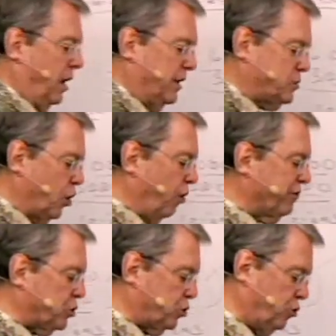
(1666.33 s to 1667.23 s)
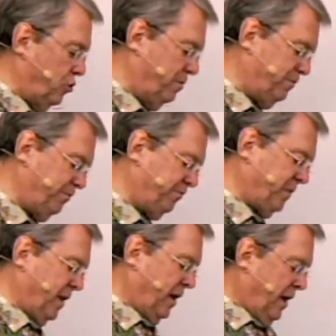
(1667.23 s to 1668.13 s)
Let's go over to,
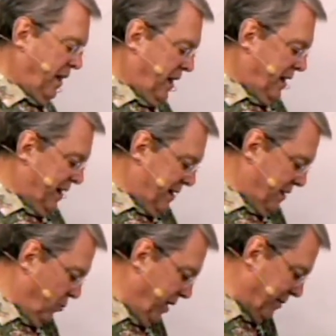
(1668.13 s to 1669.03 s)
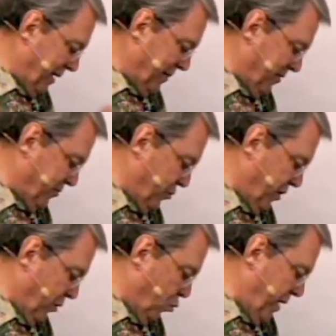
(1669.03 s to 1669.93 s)
now wait a minute, I'm going to through
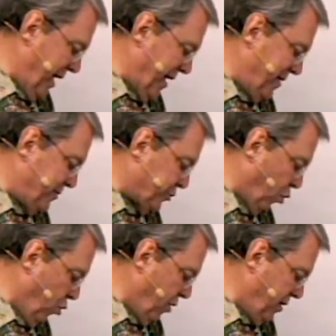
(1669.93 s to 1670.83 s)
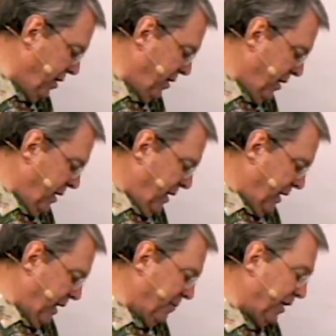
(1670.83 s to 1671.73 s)
here. When he had torn
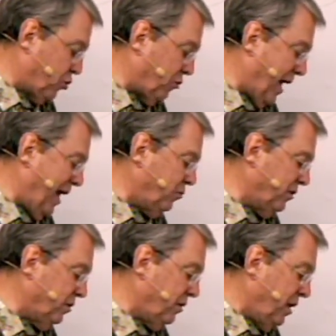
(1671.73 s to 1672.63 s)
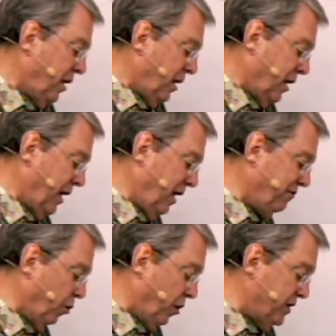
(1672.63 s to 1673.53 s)
him and cried with a loud
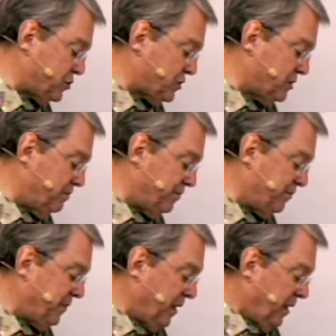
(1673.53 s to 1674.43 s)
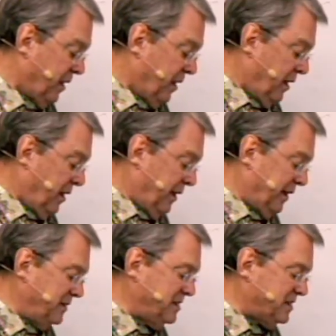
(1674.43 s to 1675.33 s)
voice, it
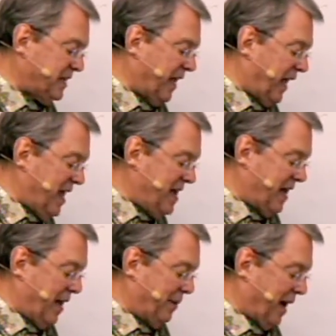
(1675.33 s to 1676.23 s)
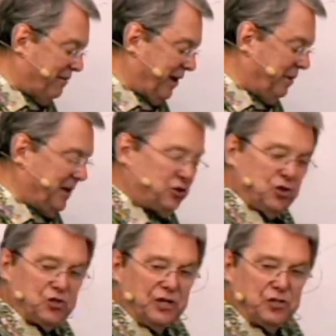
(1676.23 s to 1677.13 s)
doesn't say he came out of him. It
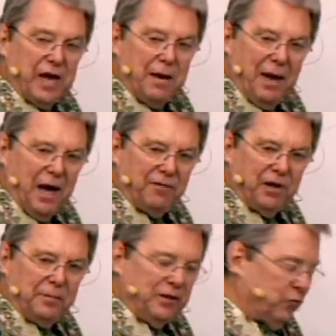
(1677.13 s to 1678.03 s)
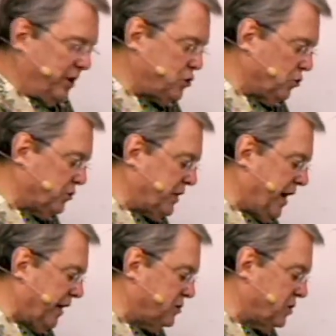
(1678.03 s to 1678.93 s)
just says came out of him in the original
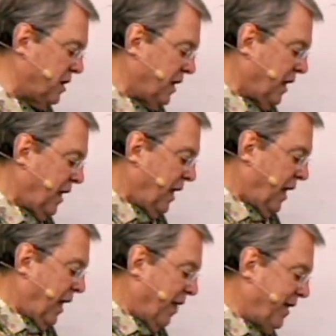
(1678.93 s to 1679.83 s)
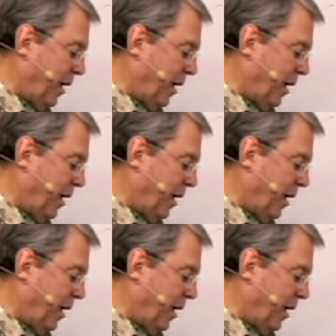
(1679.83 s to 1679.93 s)
text. And